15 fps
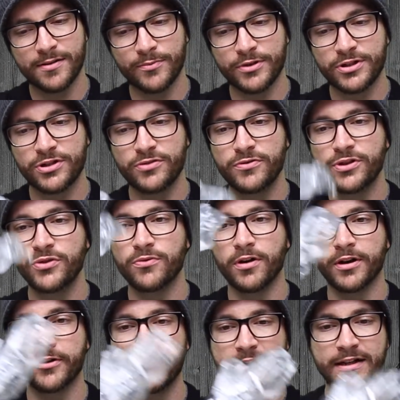number 2, you
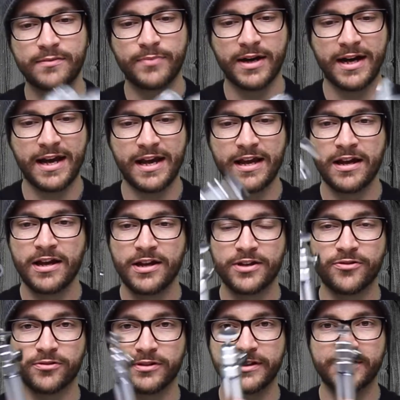are greeted by
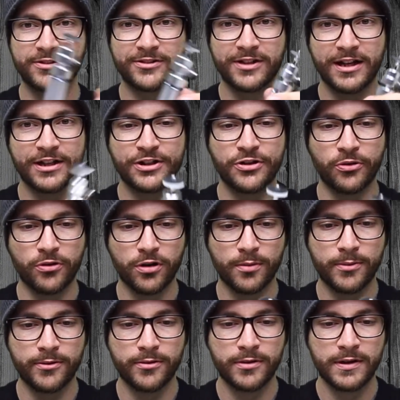your little
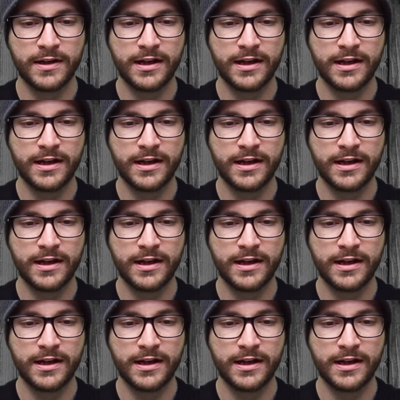adorable